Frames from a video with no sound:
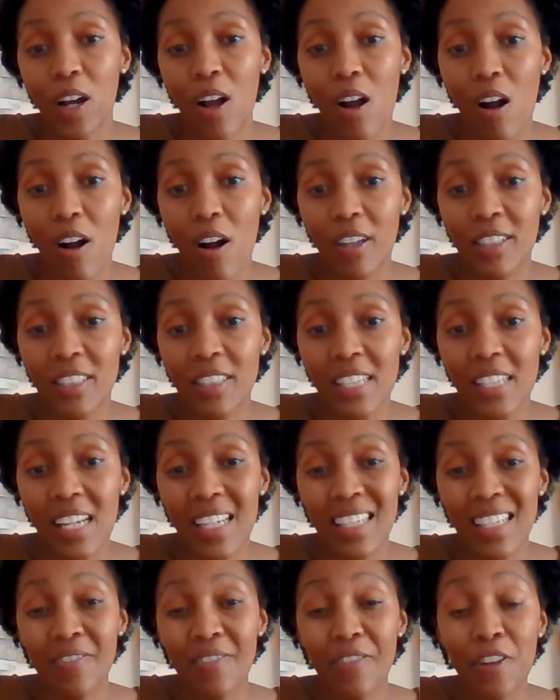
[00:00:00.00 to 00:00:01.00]

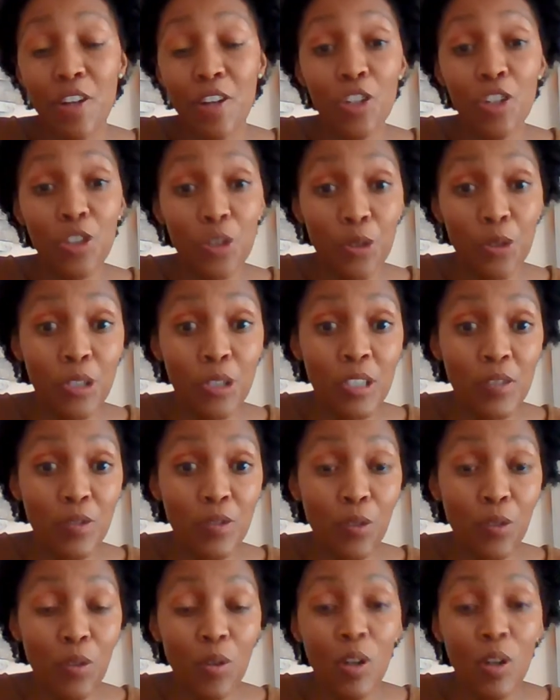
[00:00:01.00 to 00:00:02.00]
content, very
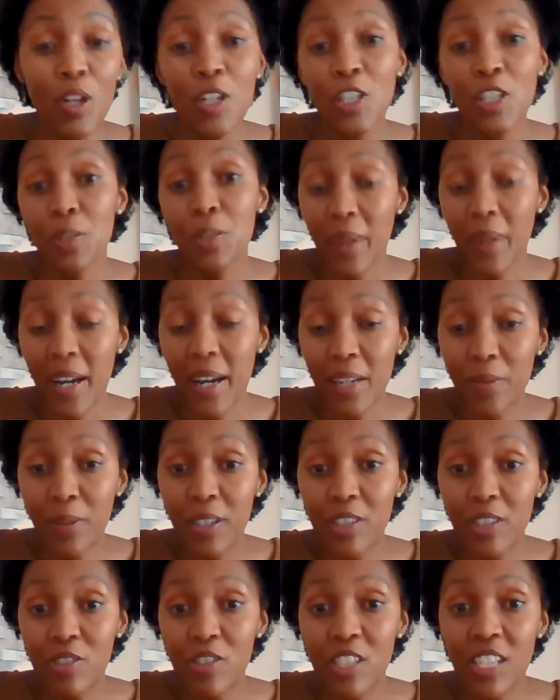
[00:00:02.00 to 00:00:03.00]
useful. You might
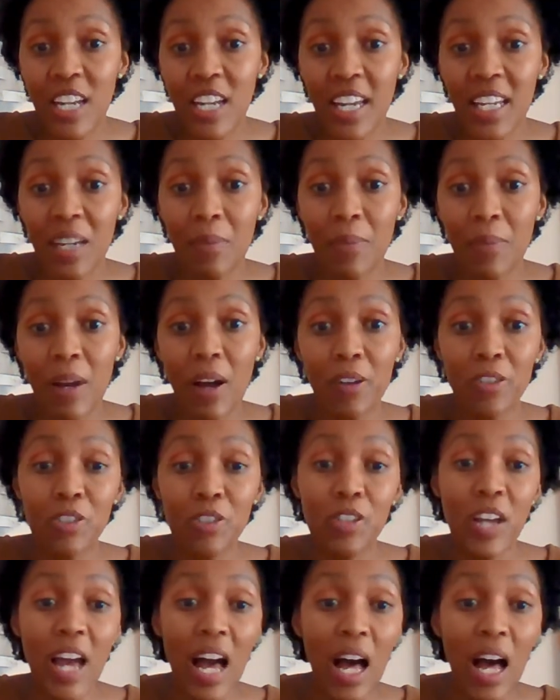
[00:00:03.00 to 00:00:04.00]
want to check him out
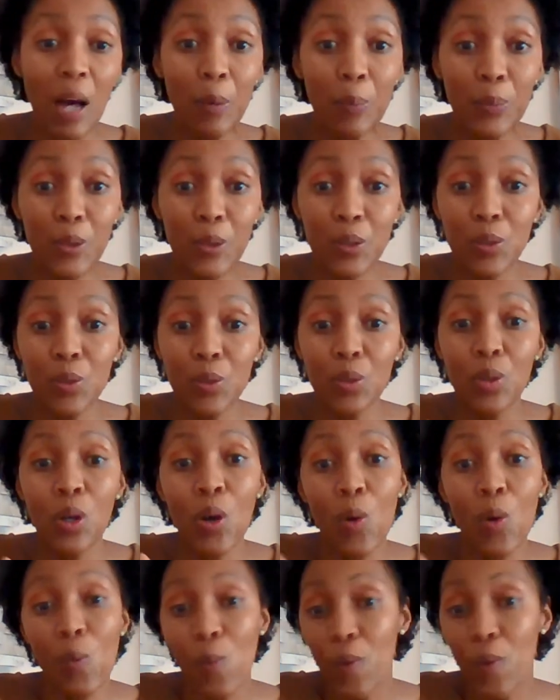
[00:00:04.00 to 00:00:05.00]
to help you
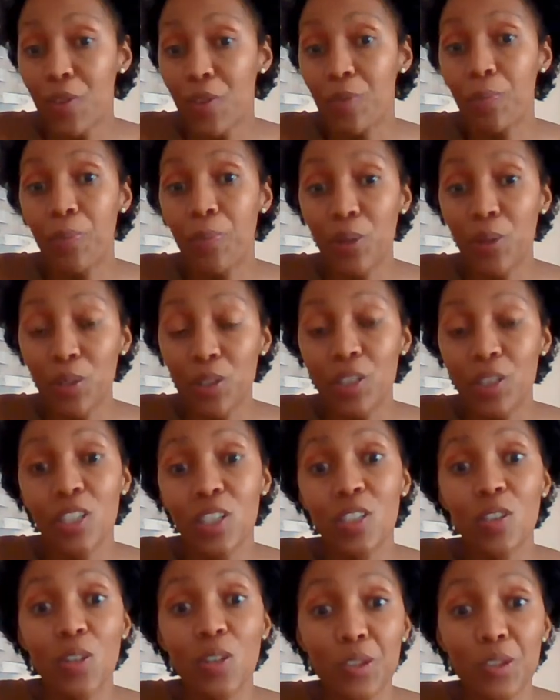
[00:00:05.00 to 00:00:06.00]
with building
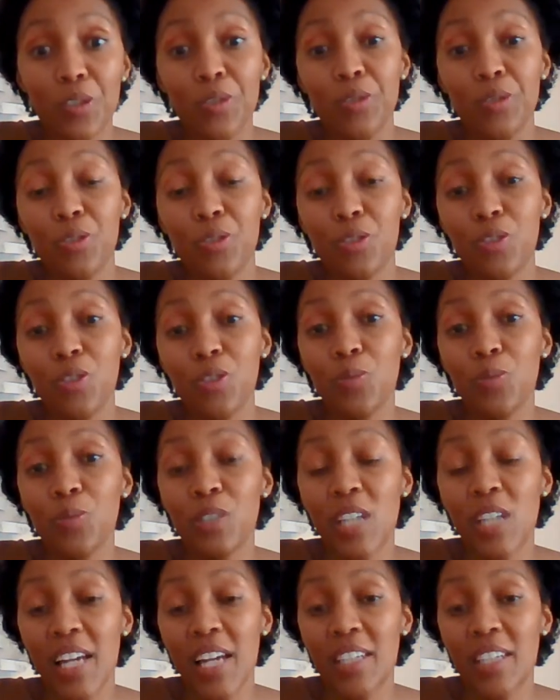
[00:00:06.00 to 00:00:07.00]
your YouTube
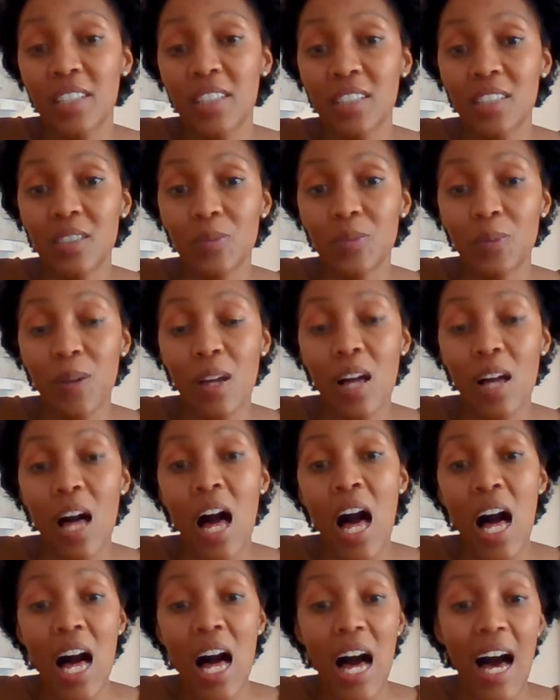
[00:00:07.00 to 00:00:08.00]
channel as well.
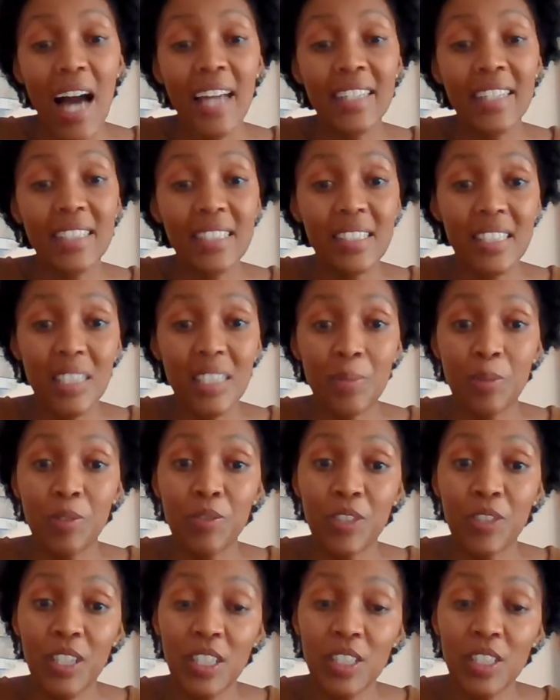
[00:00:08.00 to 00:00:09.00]
I did some of
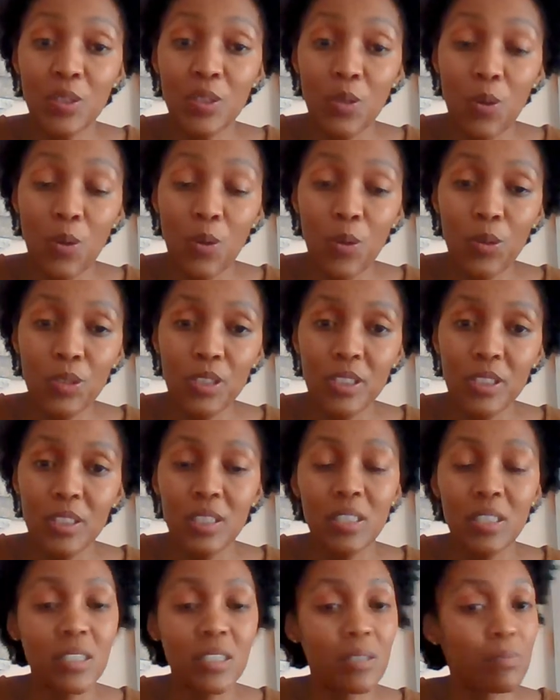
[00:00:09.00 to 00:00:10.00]
his
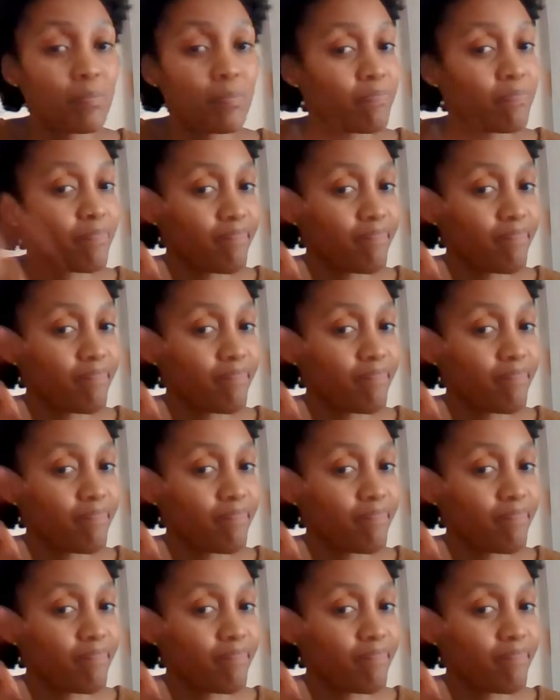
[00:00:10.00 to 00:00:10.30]
courses,